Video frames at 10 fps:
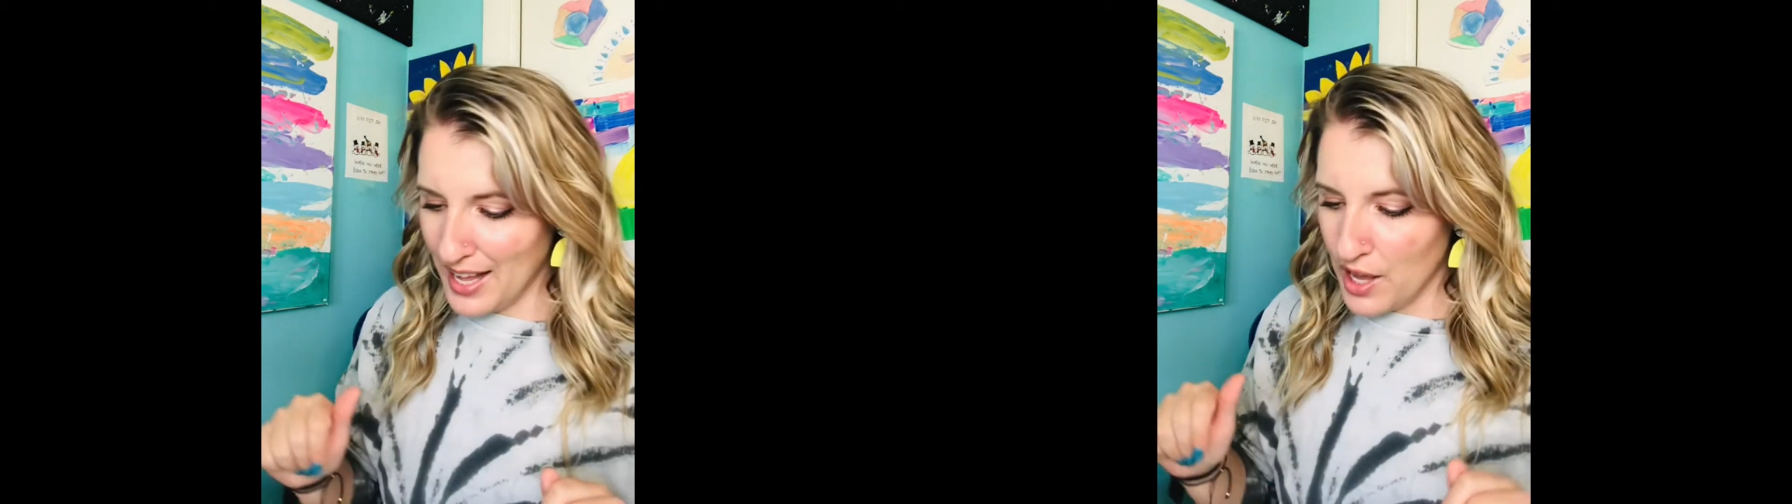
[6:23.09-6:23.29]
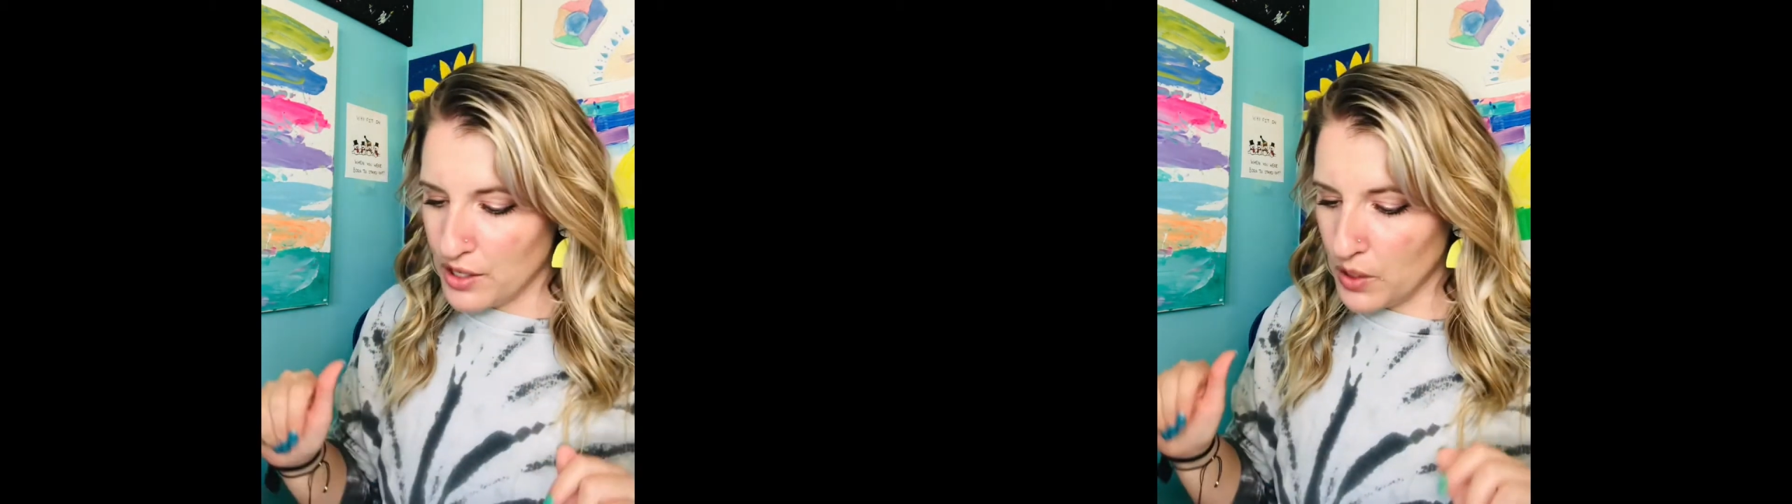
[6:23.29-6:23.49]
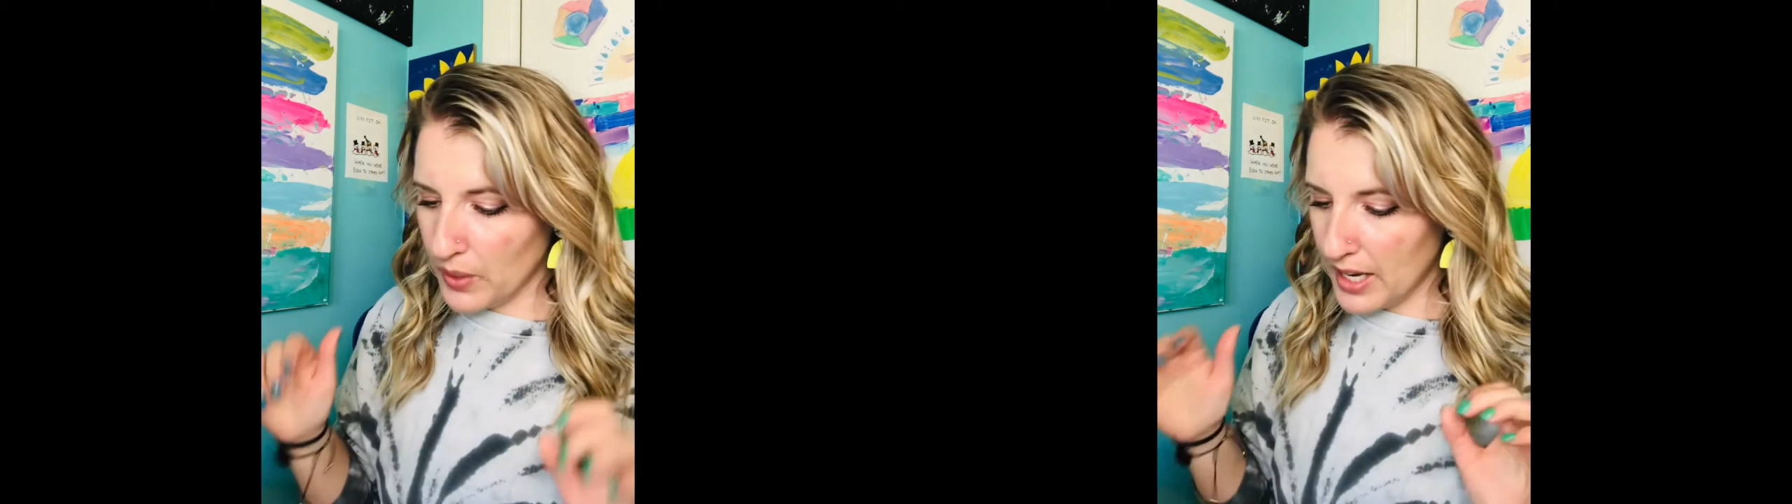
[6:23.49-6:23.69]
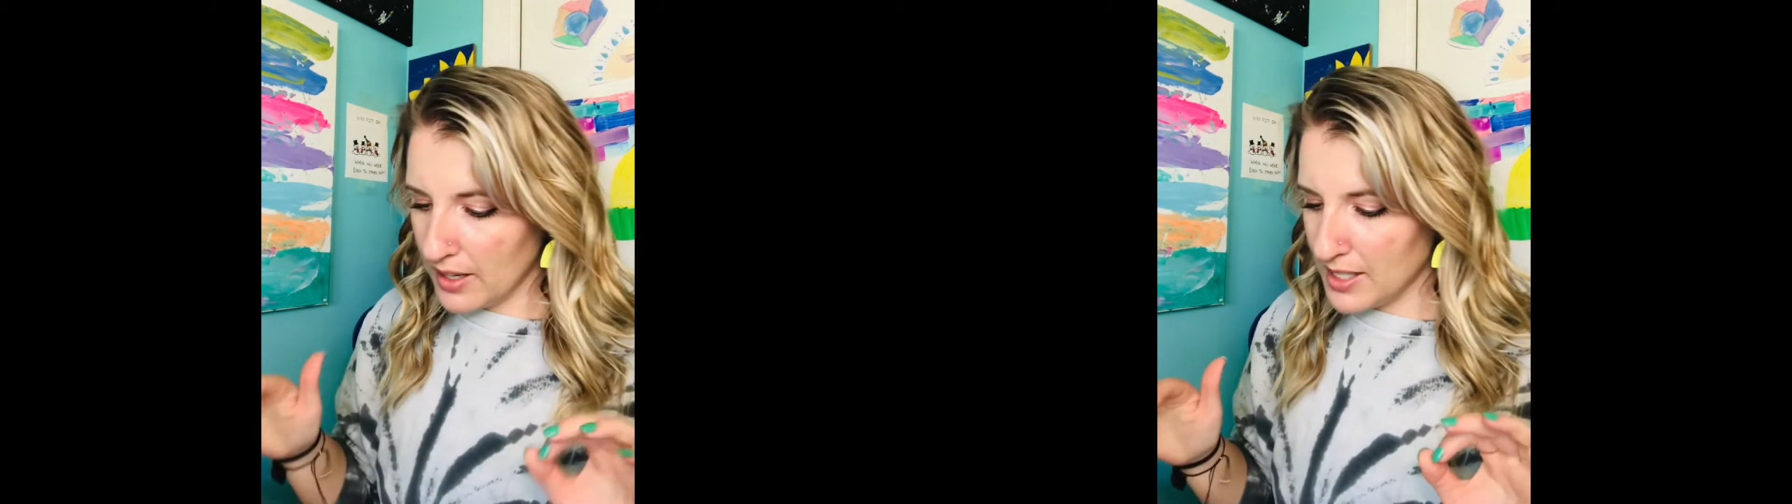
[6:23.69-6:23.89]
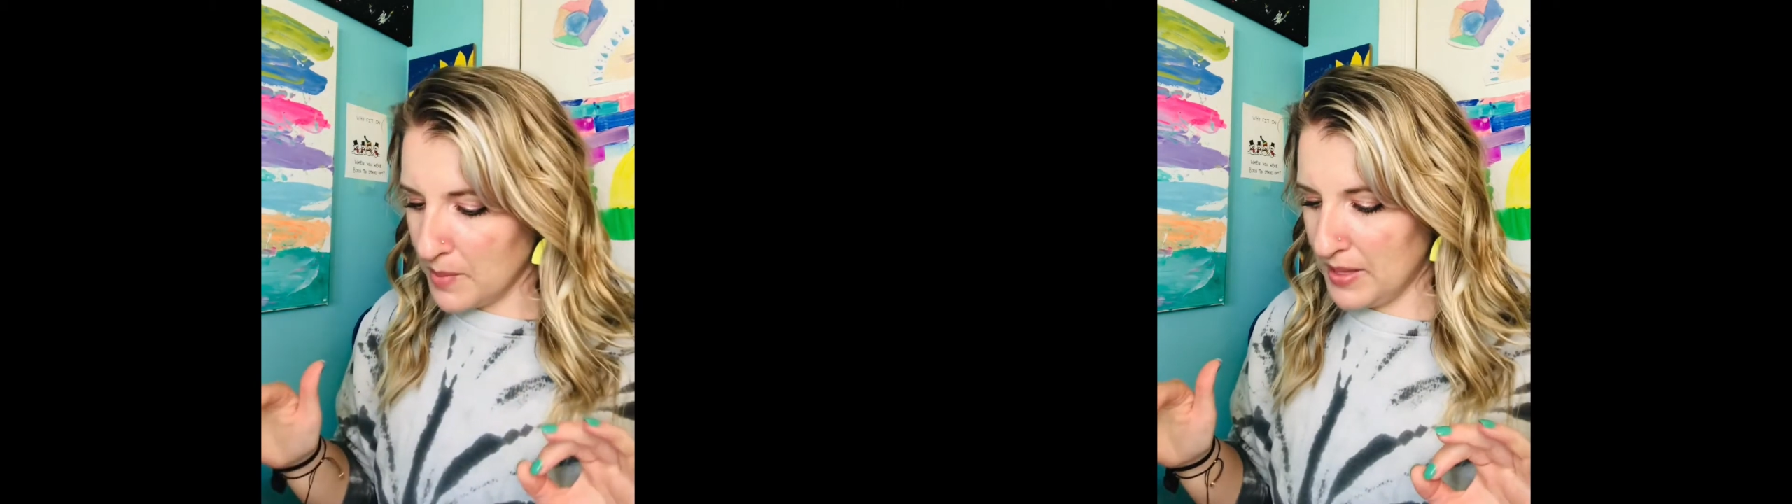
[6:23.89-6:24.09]
So
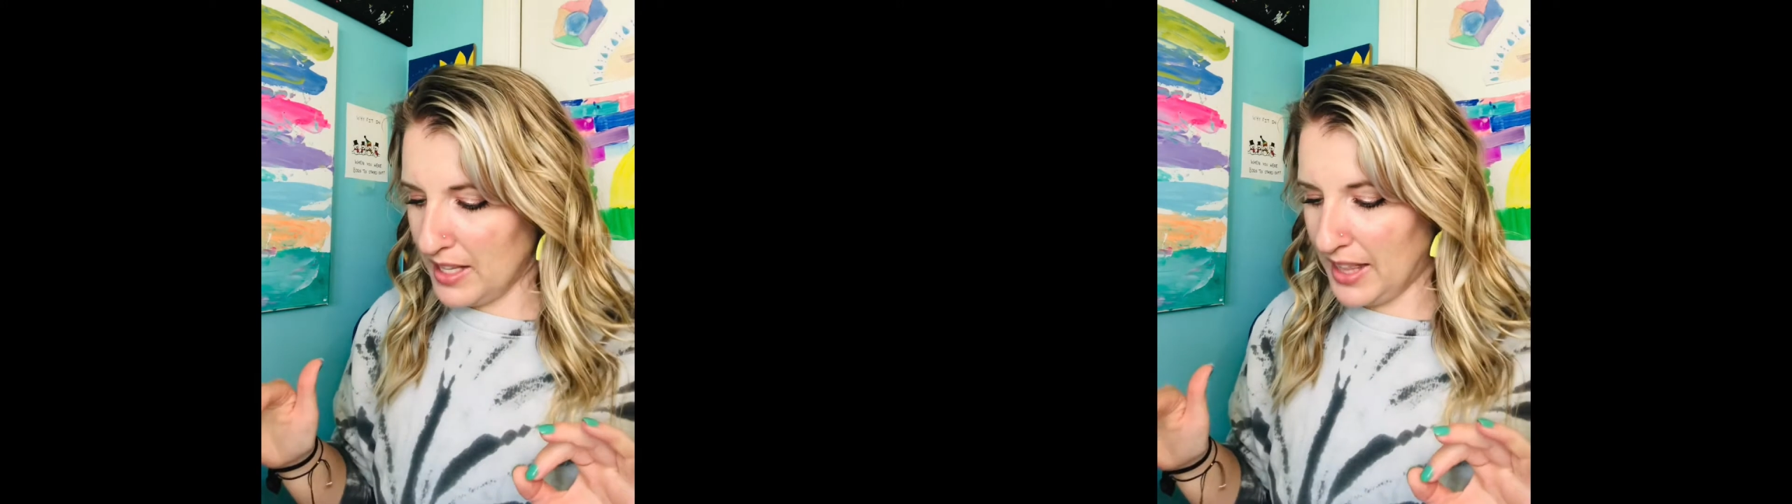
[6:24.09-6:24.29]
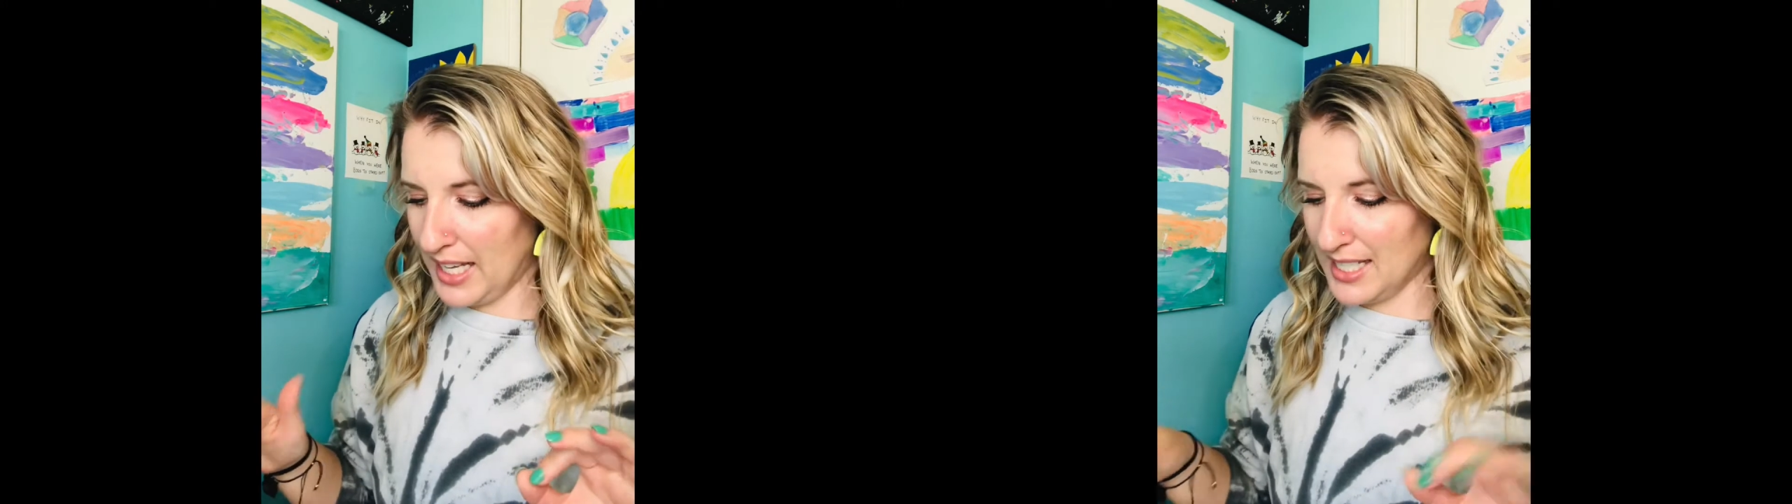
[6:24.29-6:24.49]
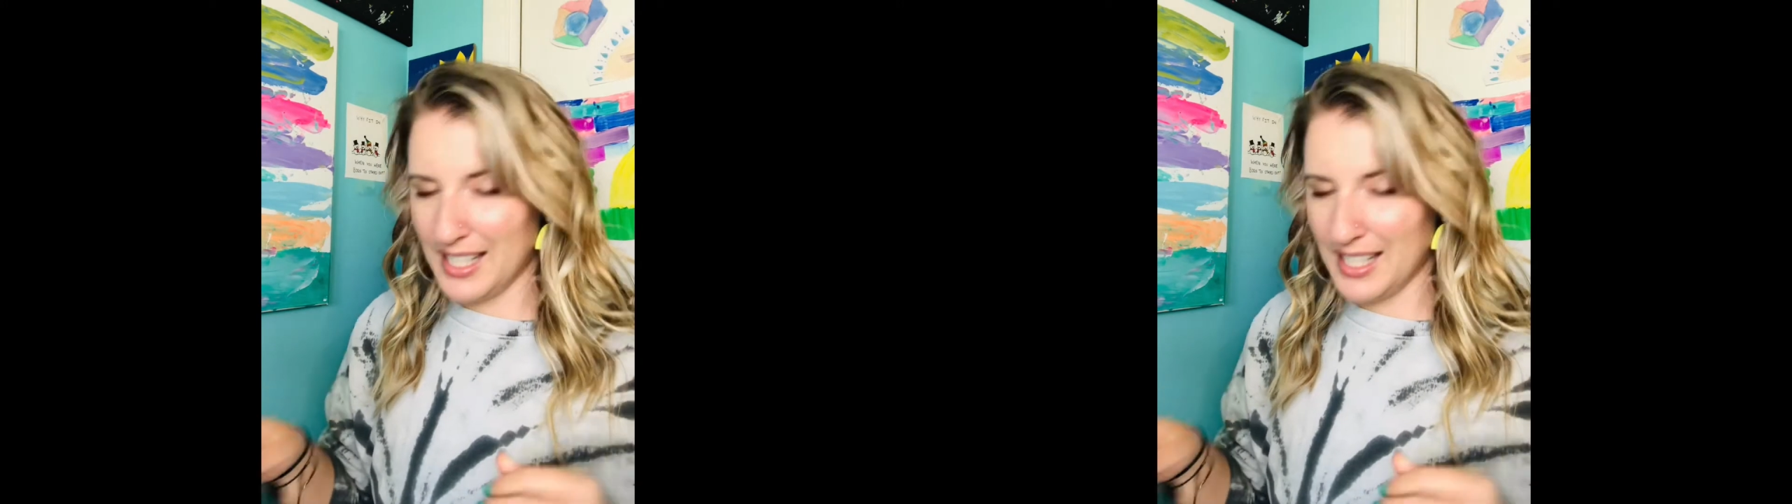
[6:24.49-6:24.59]
here's some of the things